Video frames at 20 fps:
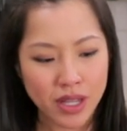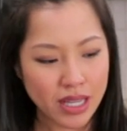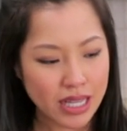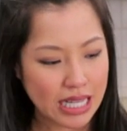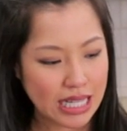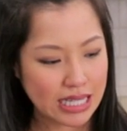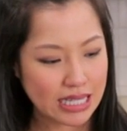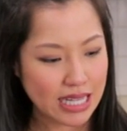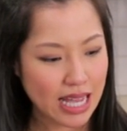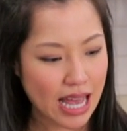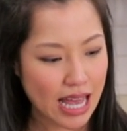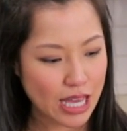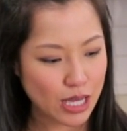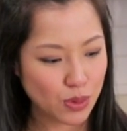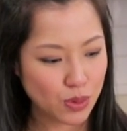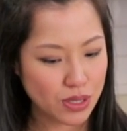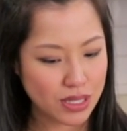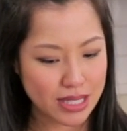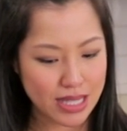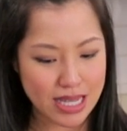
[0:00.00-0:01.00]
in Thai
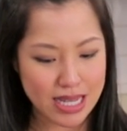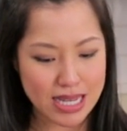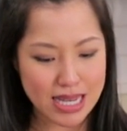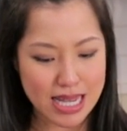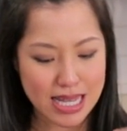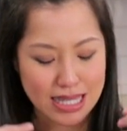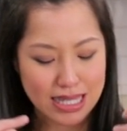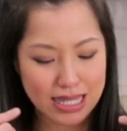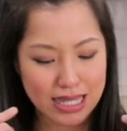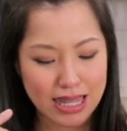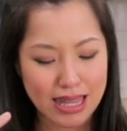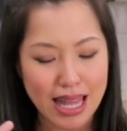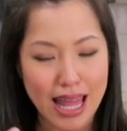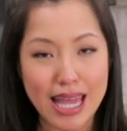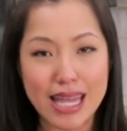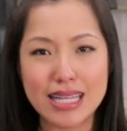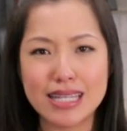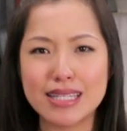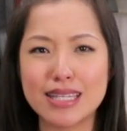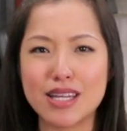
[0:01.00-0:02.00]
cuisine. It's
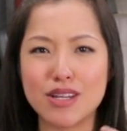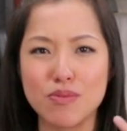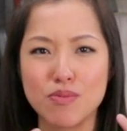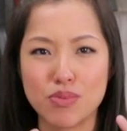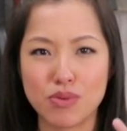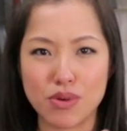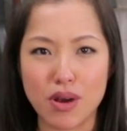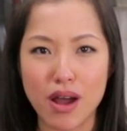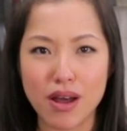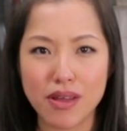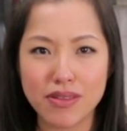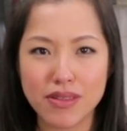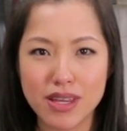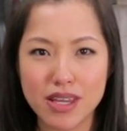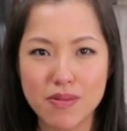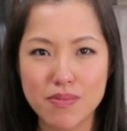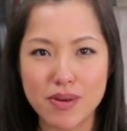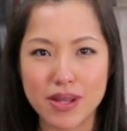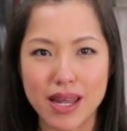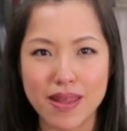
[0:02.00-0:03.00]
light and
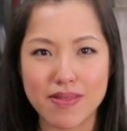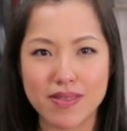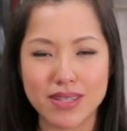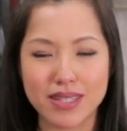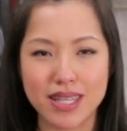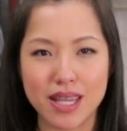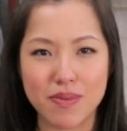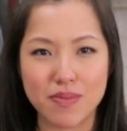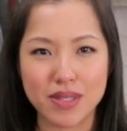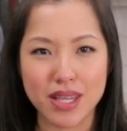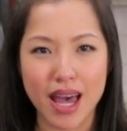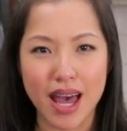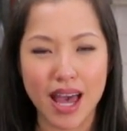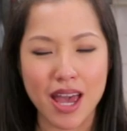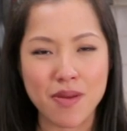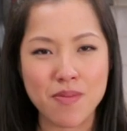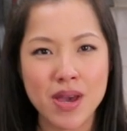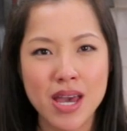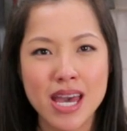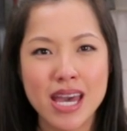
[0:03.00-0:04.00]
brothy, but at the same
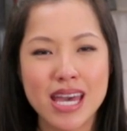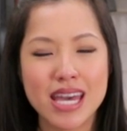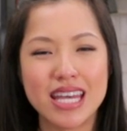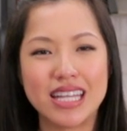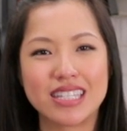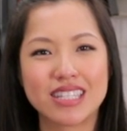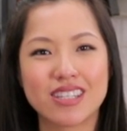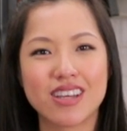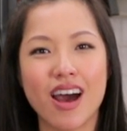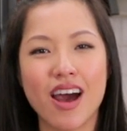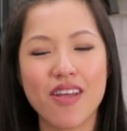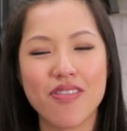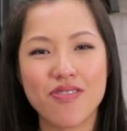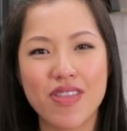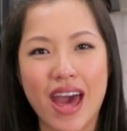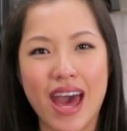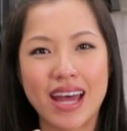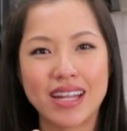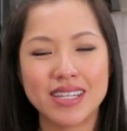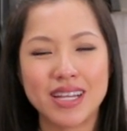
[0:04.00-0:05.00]
time, it's got
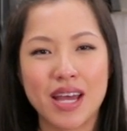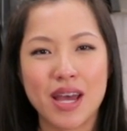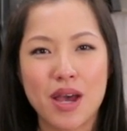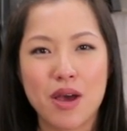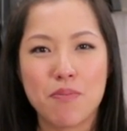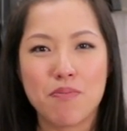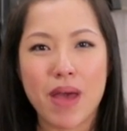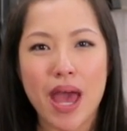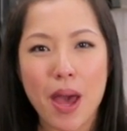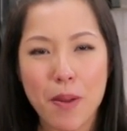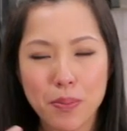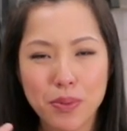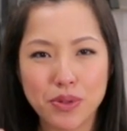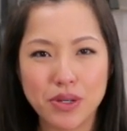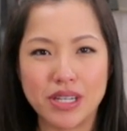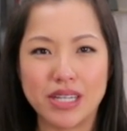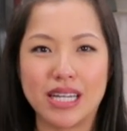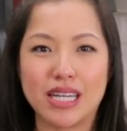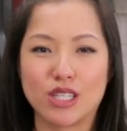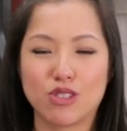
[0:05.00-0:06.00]
that
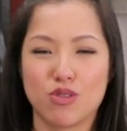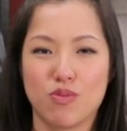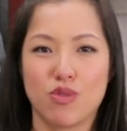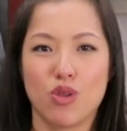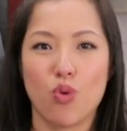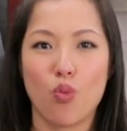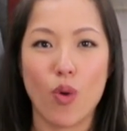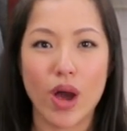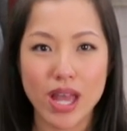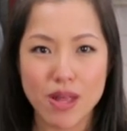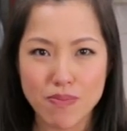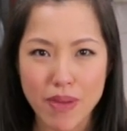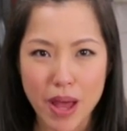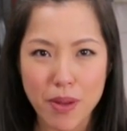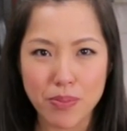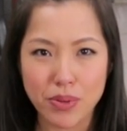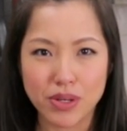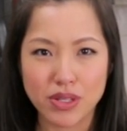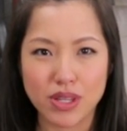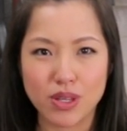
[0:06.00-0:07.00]
pepperiness from the white
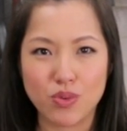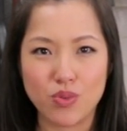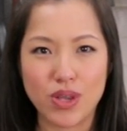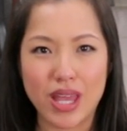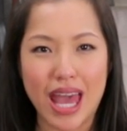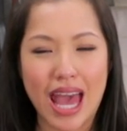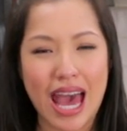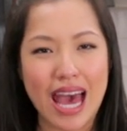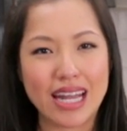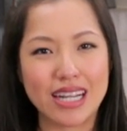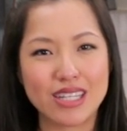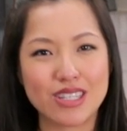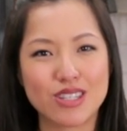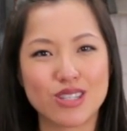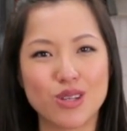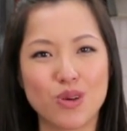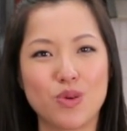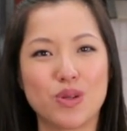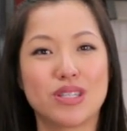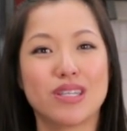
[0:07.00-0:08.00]
pepper that we added,
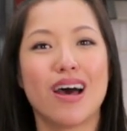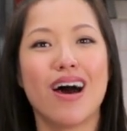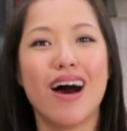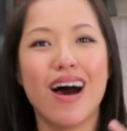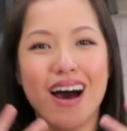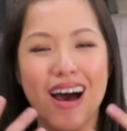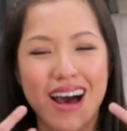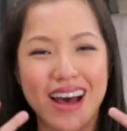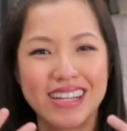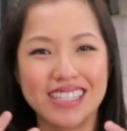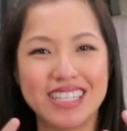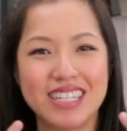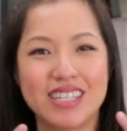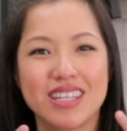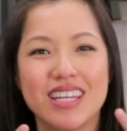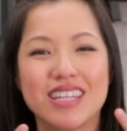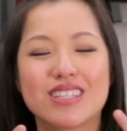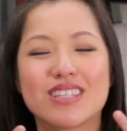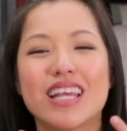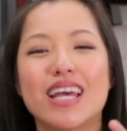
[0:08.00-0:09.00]
so it's hot.
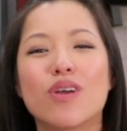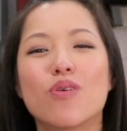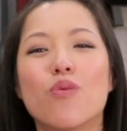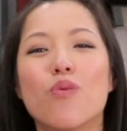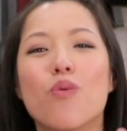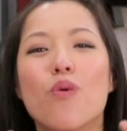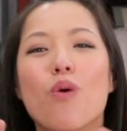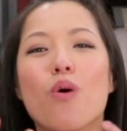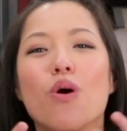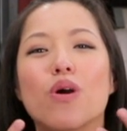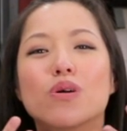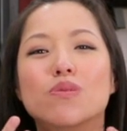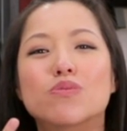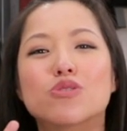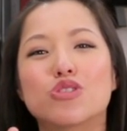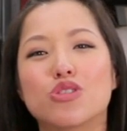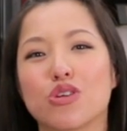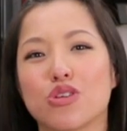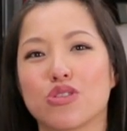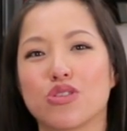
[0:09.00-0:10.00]
It like
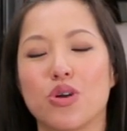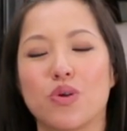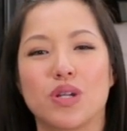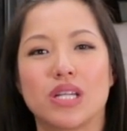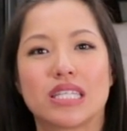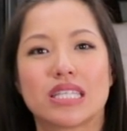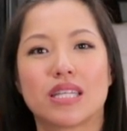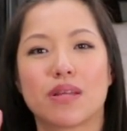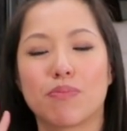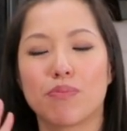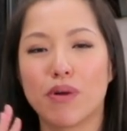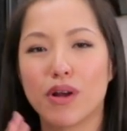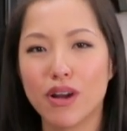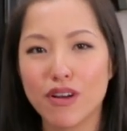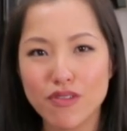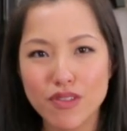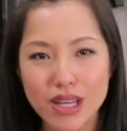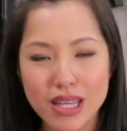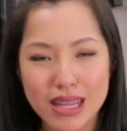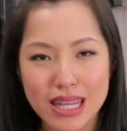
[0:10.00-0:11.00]
warms your throat. It's the
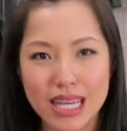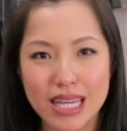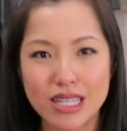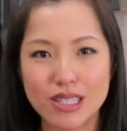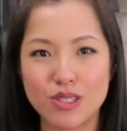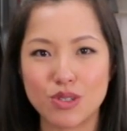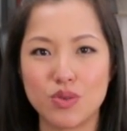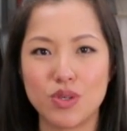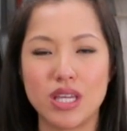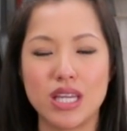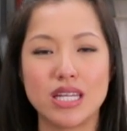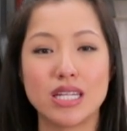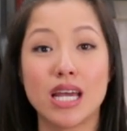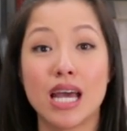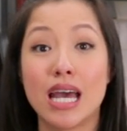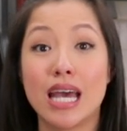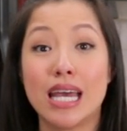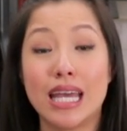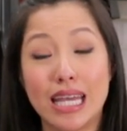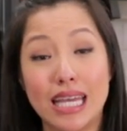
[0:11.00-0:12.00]
perfect thing to eat
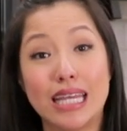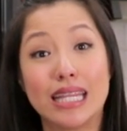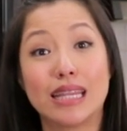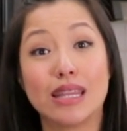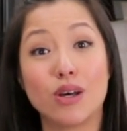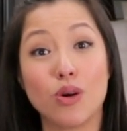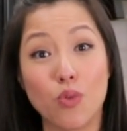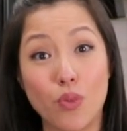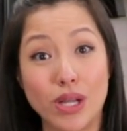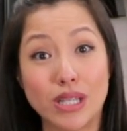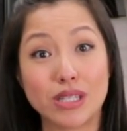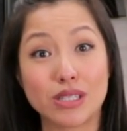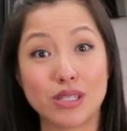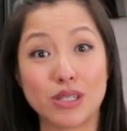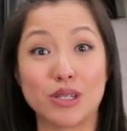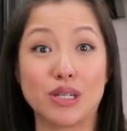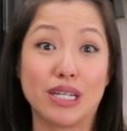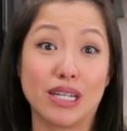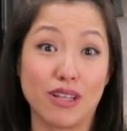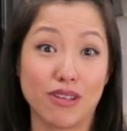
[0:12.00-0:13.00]
in the
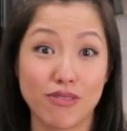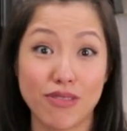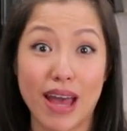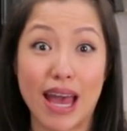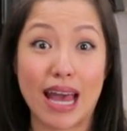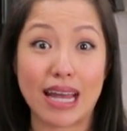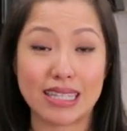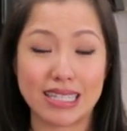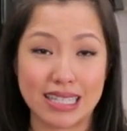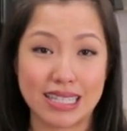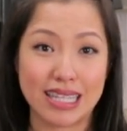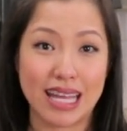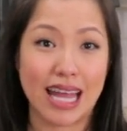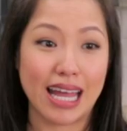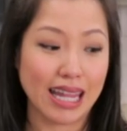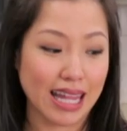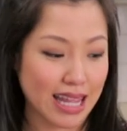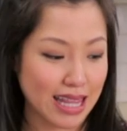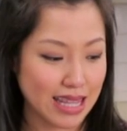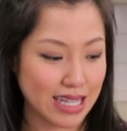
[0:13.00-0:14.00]
winter. And in fact, in
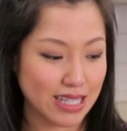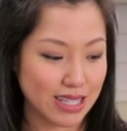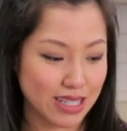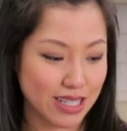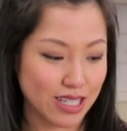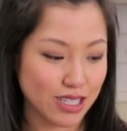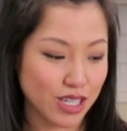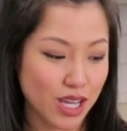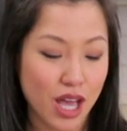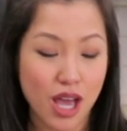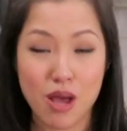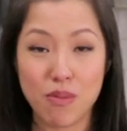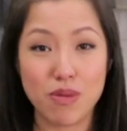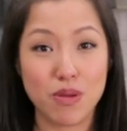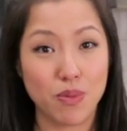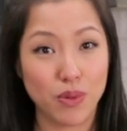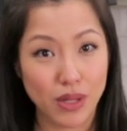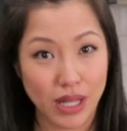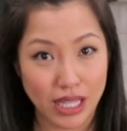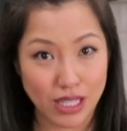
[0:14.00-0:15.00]
Thailand, this dish,
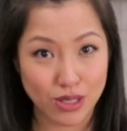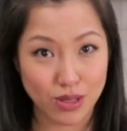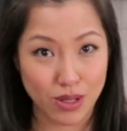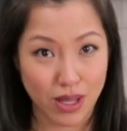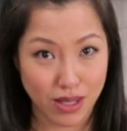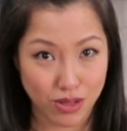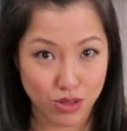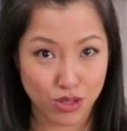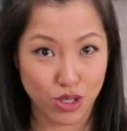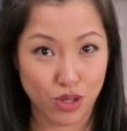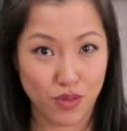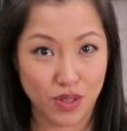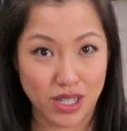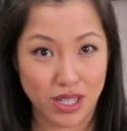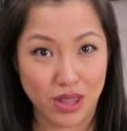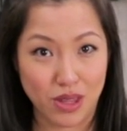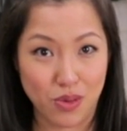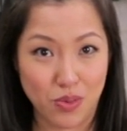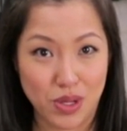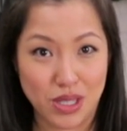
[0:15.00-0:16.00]
people like to serve it
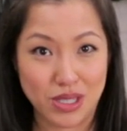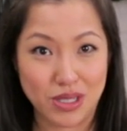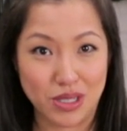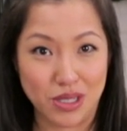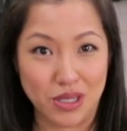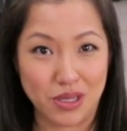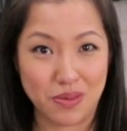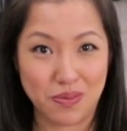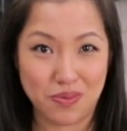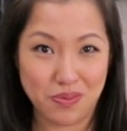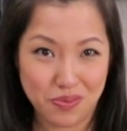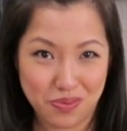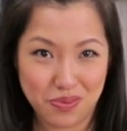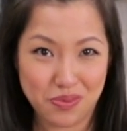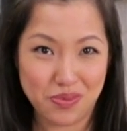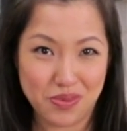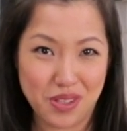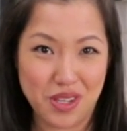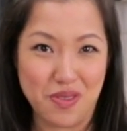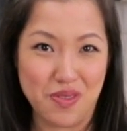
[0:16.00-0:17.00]
in the winter,
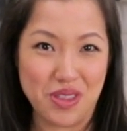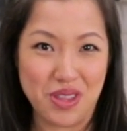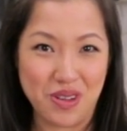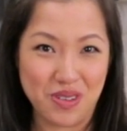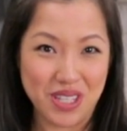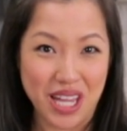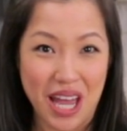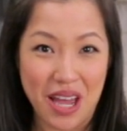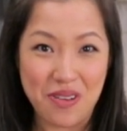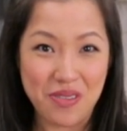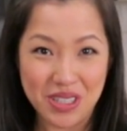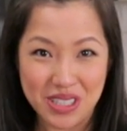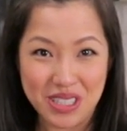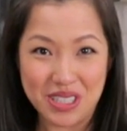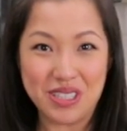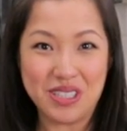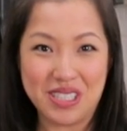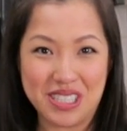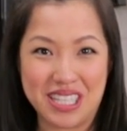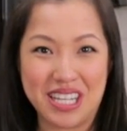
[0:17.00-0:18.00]
even though Thai
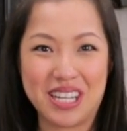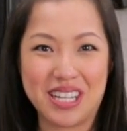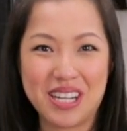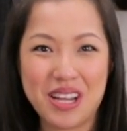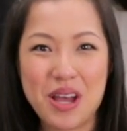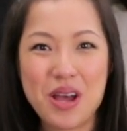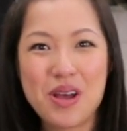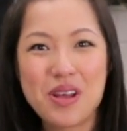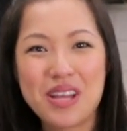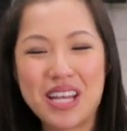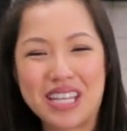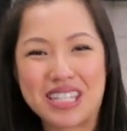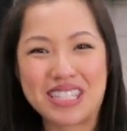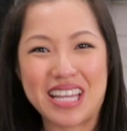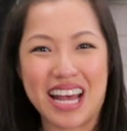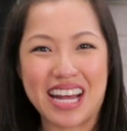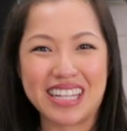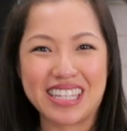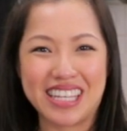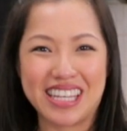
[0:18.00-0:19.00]
winter isn't
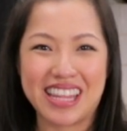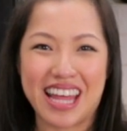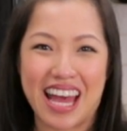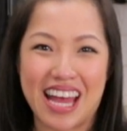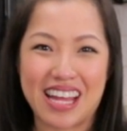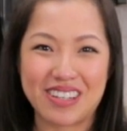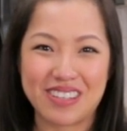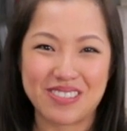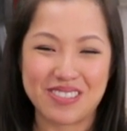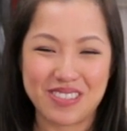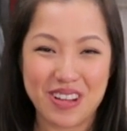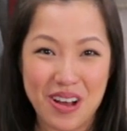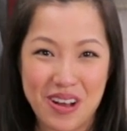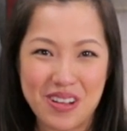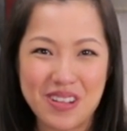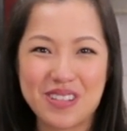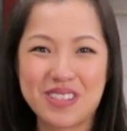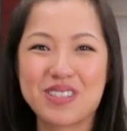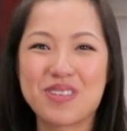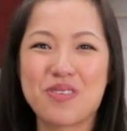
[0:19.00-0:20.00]
exactly that
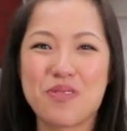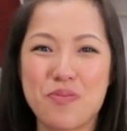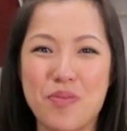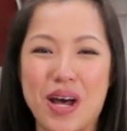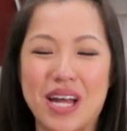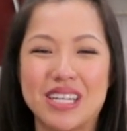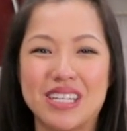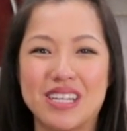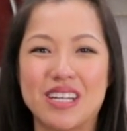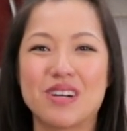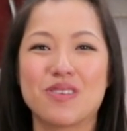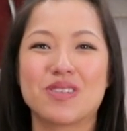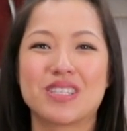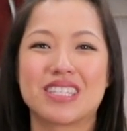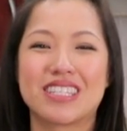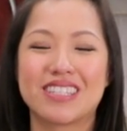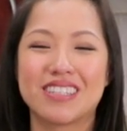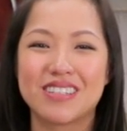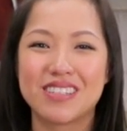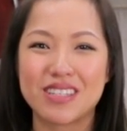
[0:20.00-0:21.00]
cold, but you know, it's
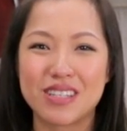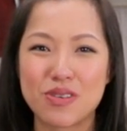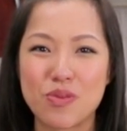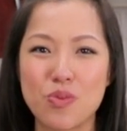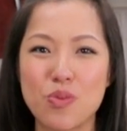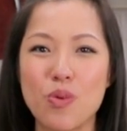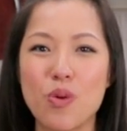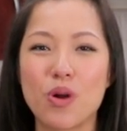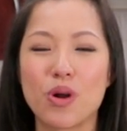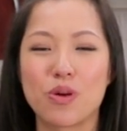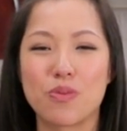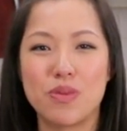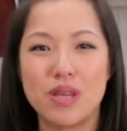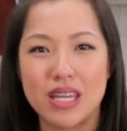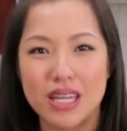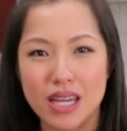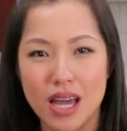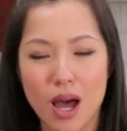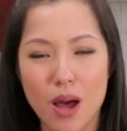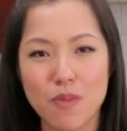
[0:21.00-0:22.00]
still a
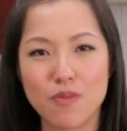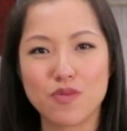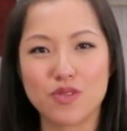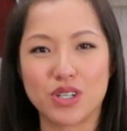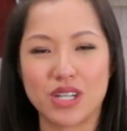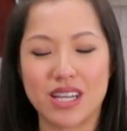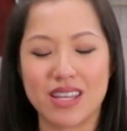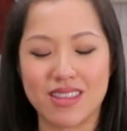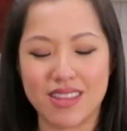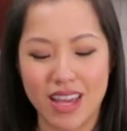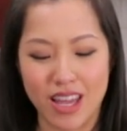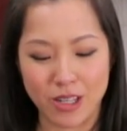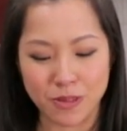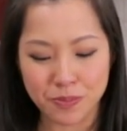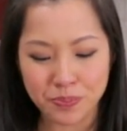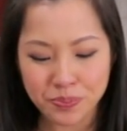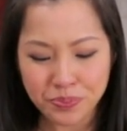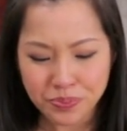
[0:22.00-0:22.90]
warming, comforting thing